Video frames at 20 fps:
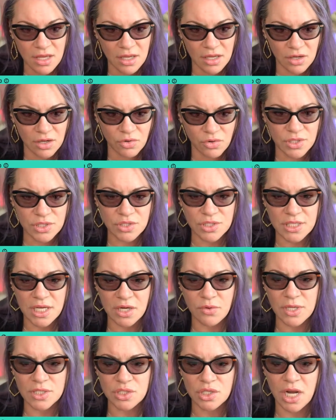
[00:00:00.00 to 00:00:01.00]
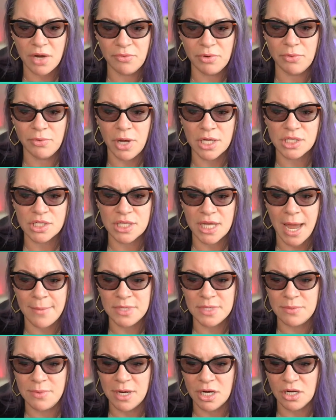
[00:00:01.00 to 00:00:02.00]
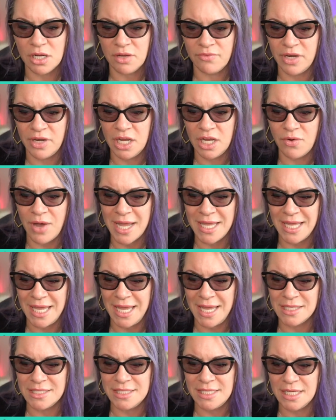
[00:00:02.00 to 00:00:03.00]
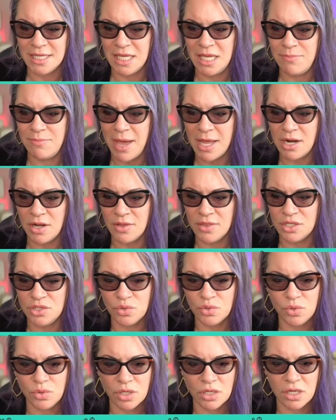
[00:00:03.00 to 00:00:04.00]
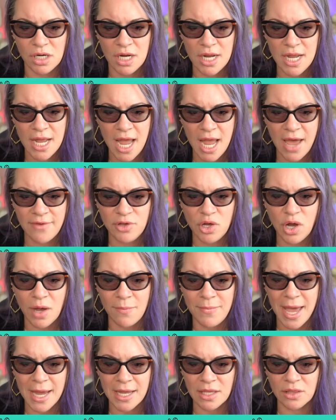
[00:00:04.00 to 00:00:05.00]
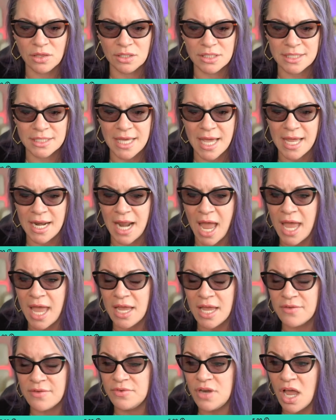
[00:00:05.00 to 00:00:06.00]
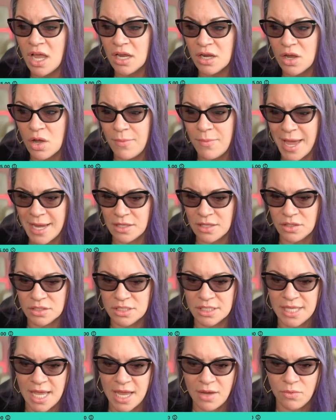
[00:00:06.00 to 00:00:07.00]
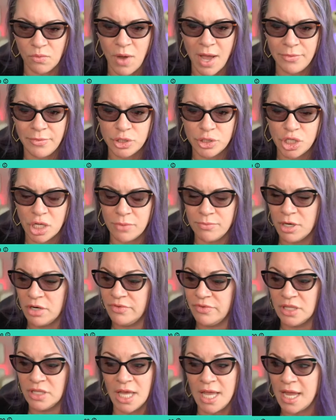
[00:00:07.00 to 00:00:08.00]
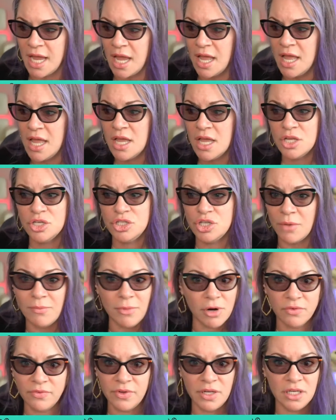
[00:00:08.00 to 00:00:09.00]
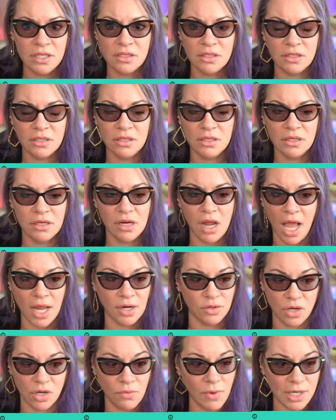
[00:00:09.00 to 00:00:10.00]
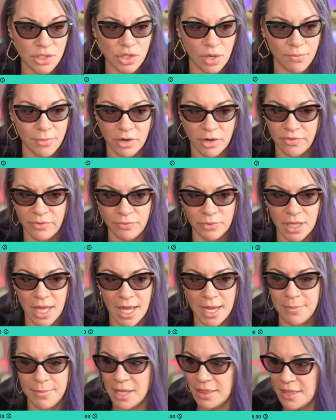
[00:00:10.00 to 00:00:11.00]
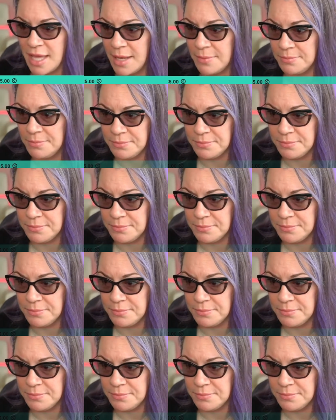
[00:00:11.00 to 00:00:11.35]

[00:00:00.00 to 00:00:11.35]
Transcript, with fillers: Crystal said, Question I rewatched the Captain America video. I can't see a keypad on the door. Have you gone back and looked at that? I have not gone back and looked at that. Why would John Marvin lie? John Marvin, I don't know why John Marvin would lie about that.